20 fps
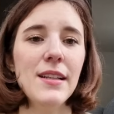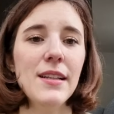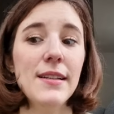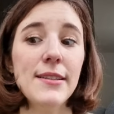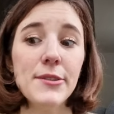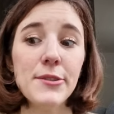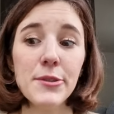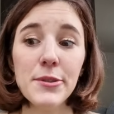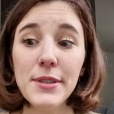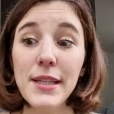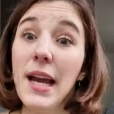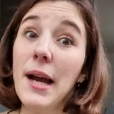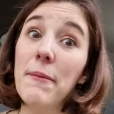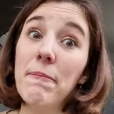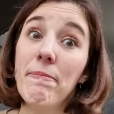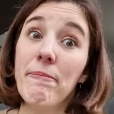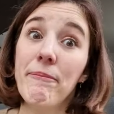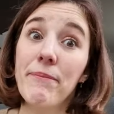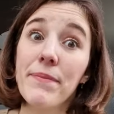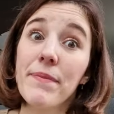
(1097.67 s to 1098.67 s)
So yeah,
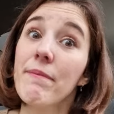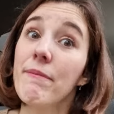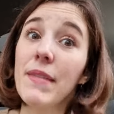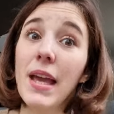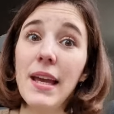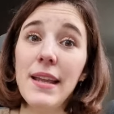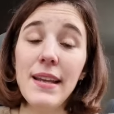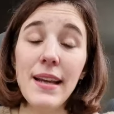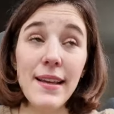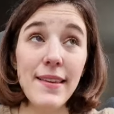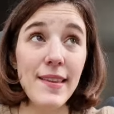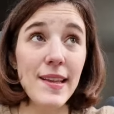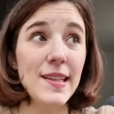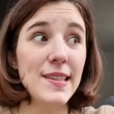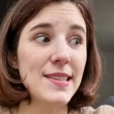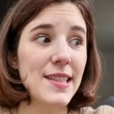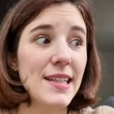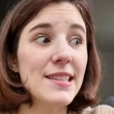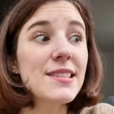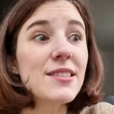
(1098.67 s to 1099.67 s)
and I think
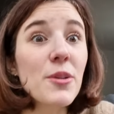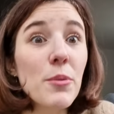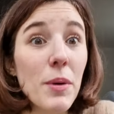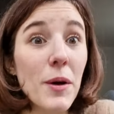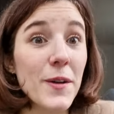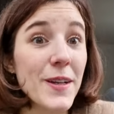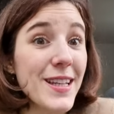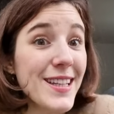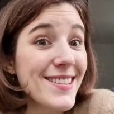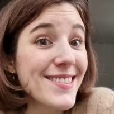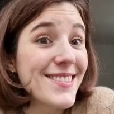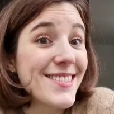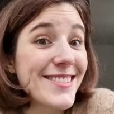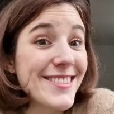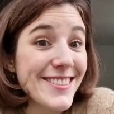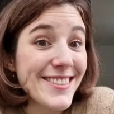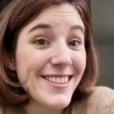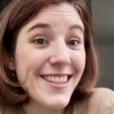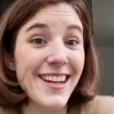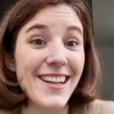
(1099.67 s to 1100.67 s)
that's about it,
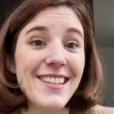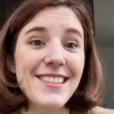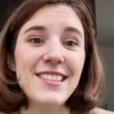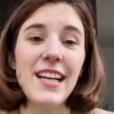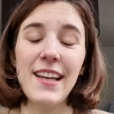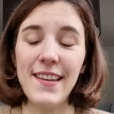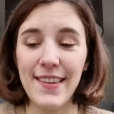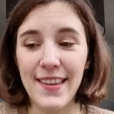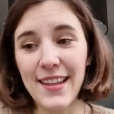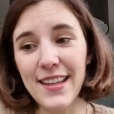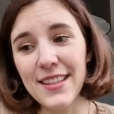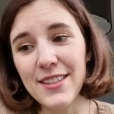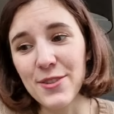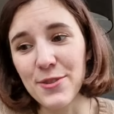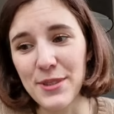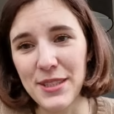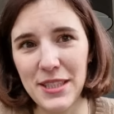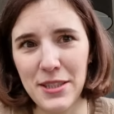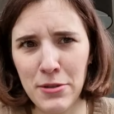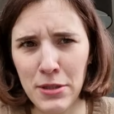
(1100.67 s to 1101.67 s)
guys. I think it's
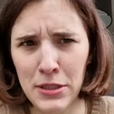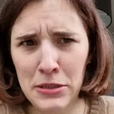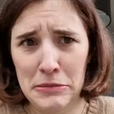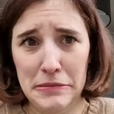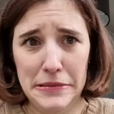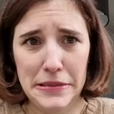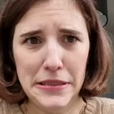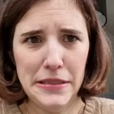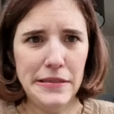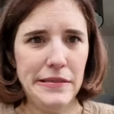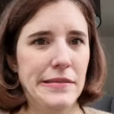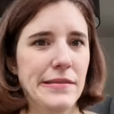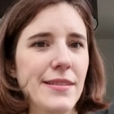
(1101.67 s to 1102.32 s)
already quite good.